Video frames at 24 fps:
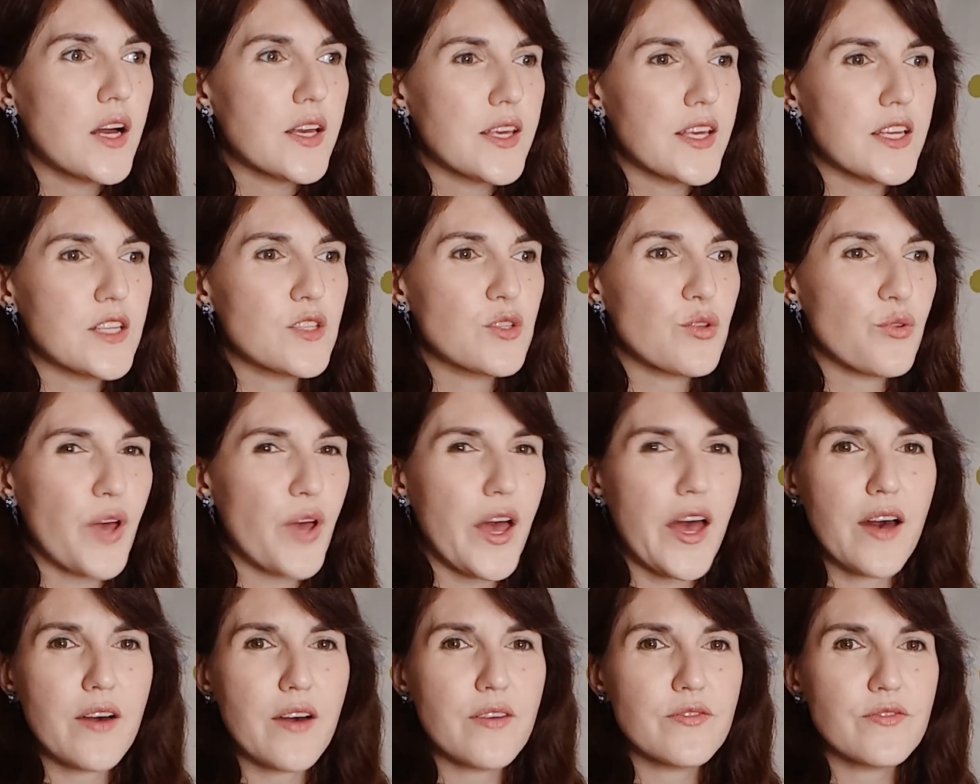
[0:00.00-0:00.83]
kids who
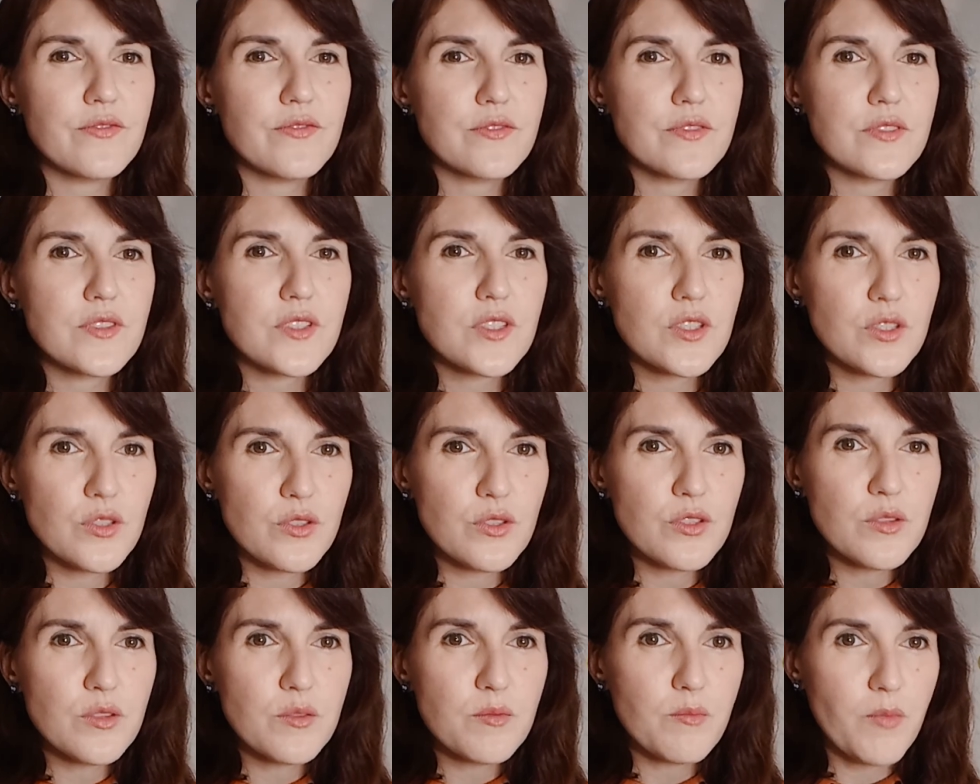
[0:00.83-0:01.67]
have
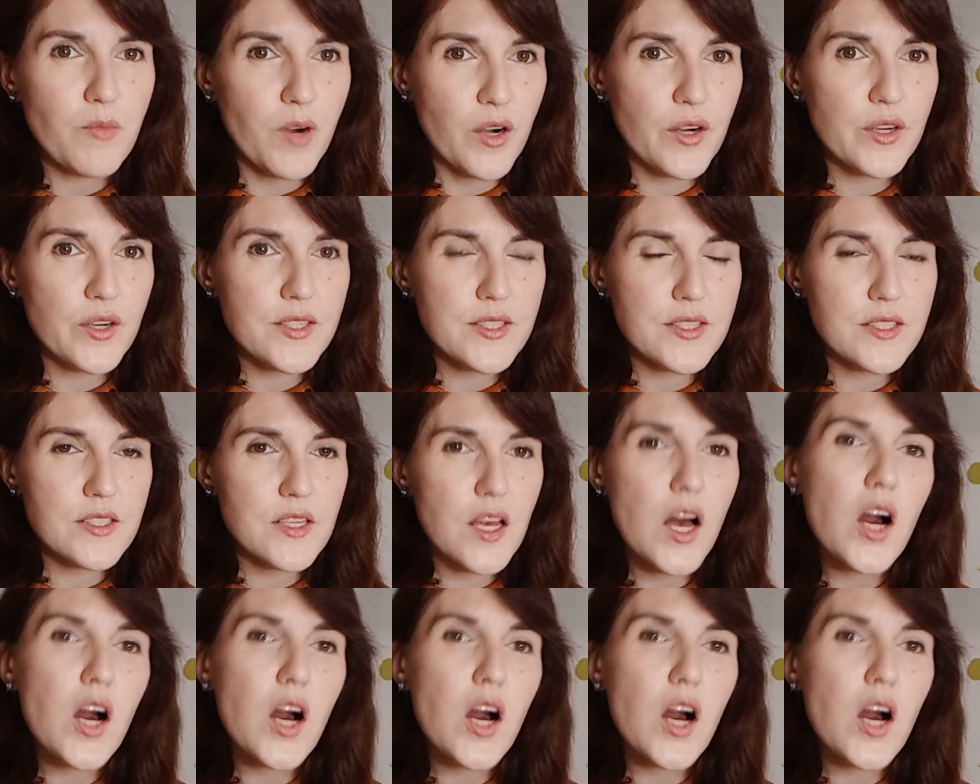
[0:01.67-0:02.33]
good marks,